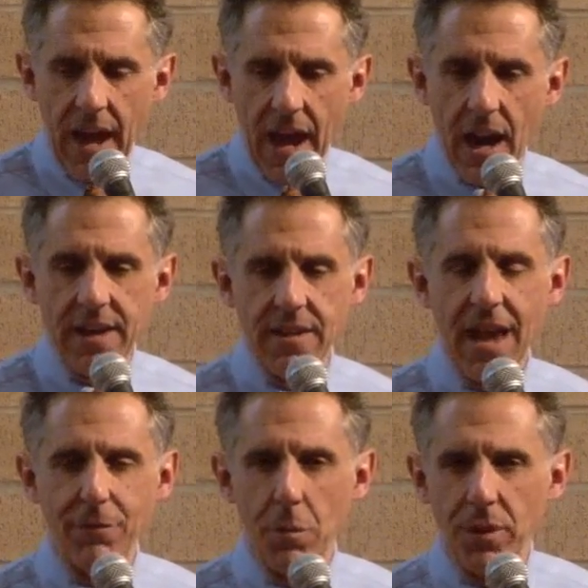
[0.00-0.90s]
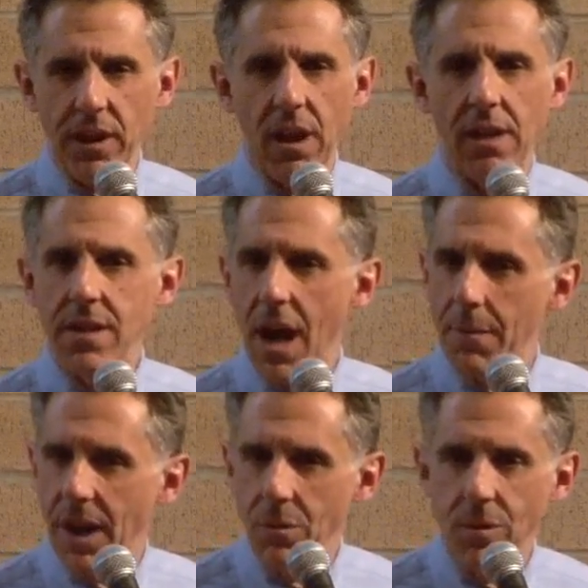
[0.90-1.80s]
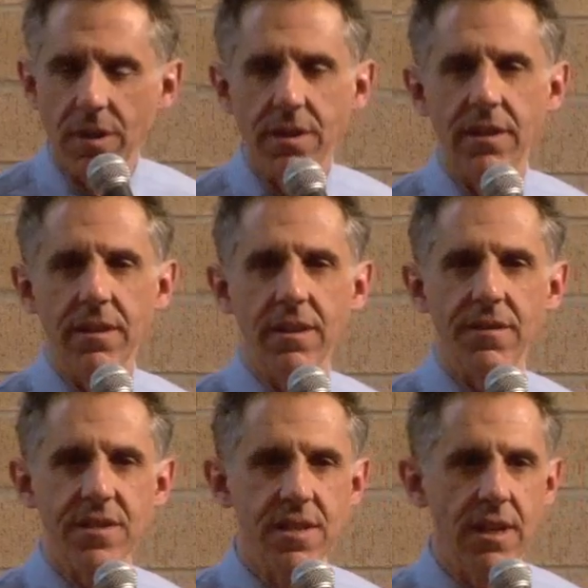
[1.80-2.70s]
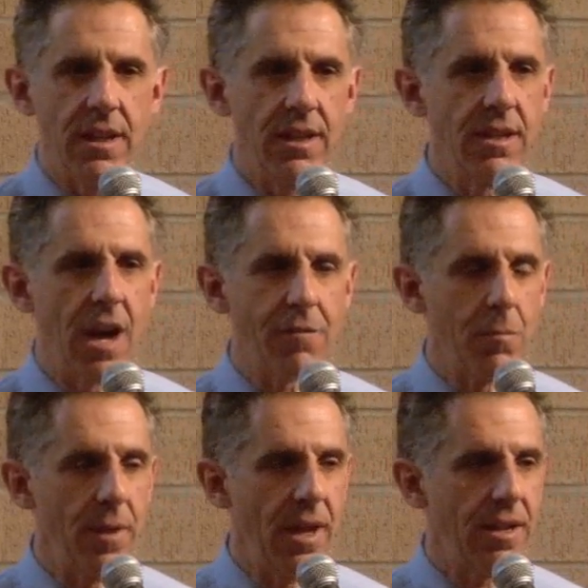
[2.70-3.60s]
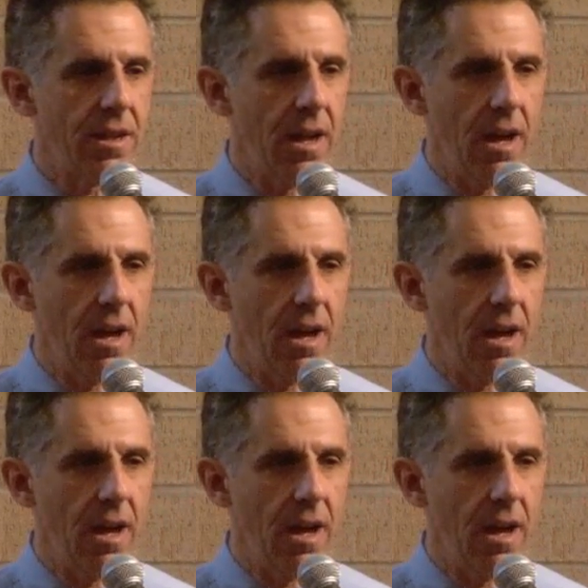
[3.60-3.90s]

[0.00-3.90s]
And I did that for a pretty long time, and I worked in the city government,